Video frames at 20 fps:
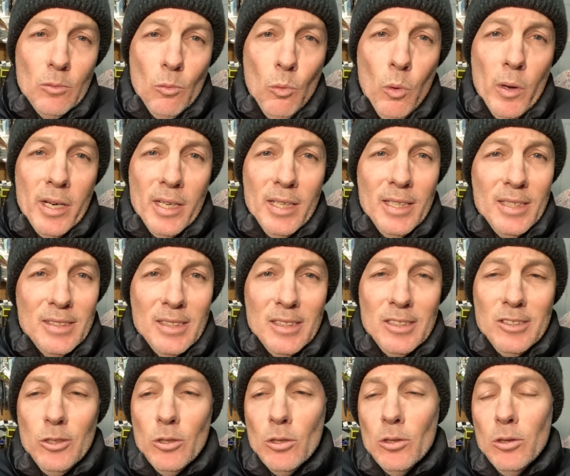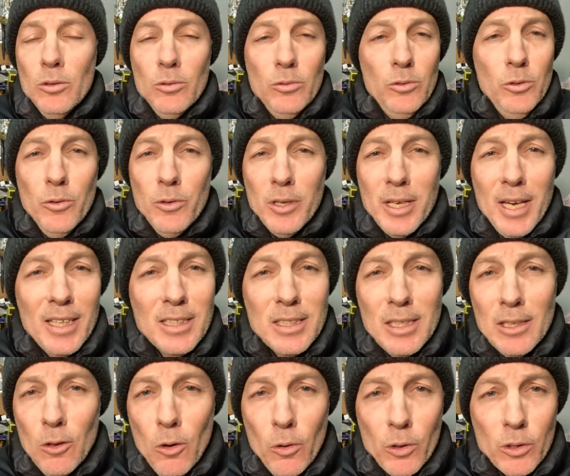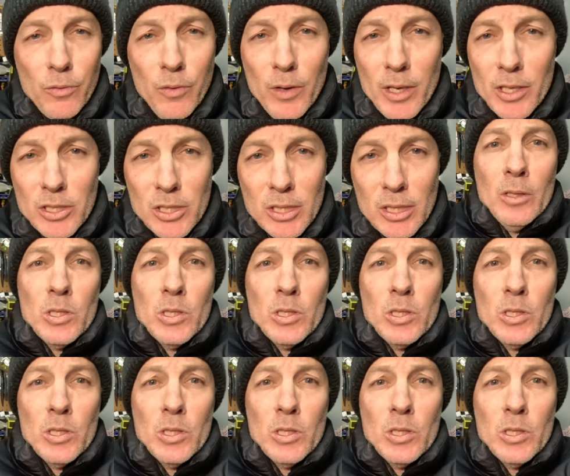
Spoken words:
What it is you're catching large fish.